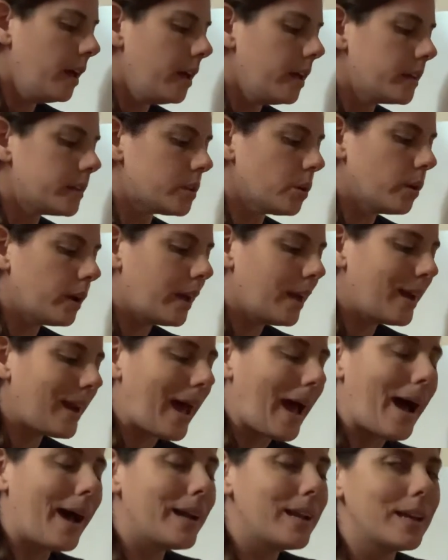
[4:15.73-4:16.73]
So again,
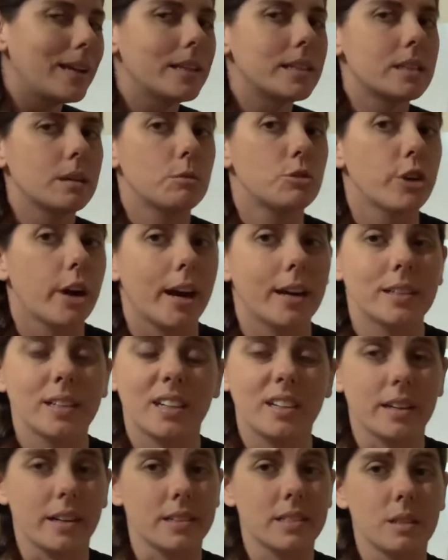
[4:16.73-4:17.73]
adding and
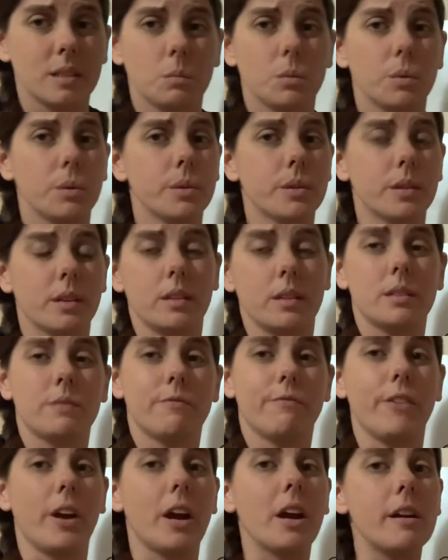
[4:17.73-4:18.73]
subtracting decimals is
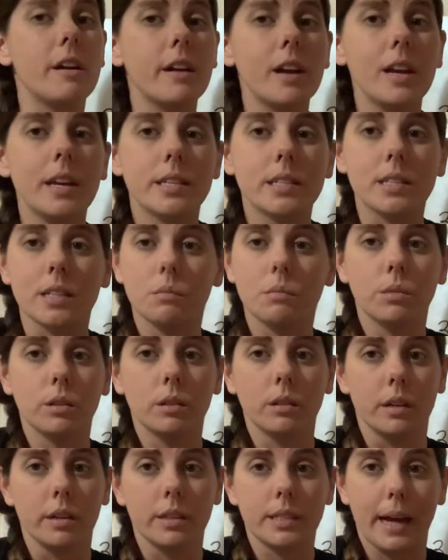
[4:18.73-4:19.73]
very
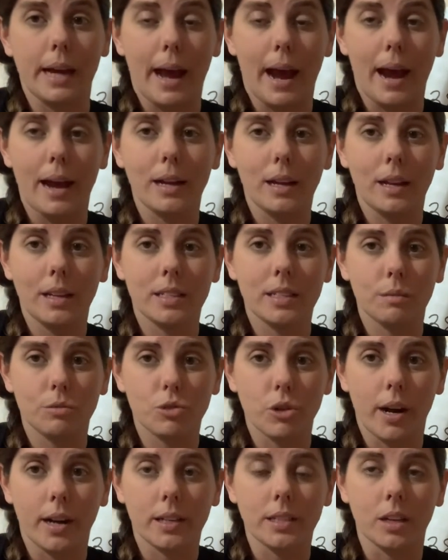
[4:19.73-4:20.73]
similar to adding and
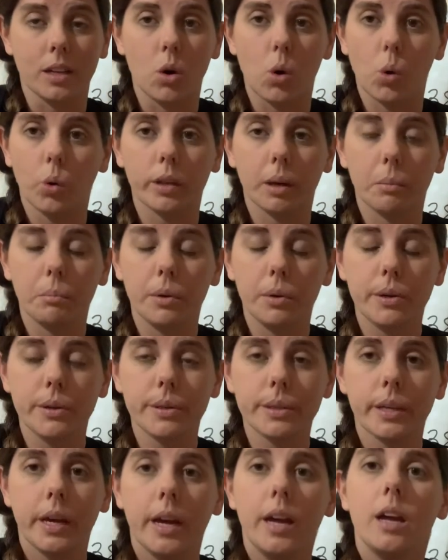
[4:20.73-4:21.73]
subtracting whole numbers.